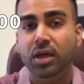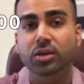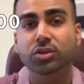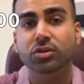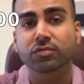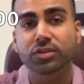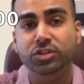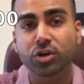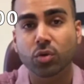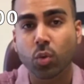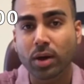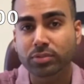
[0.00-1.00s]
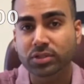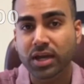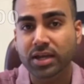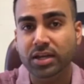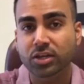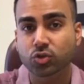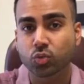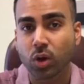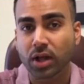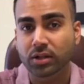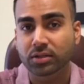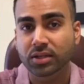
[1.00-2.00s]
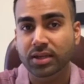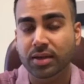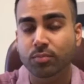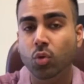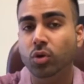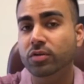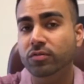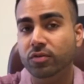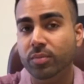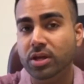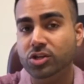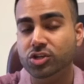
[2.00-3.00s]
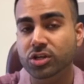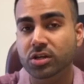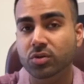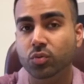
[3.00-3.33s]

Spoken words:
You can visit our website as well to get more information.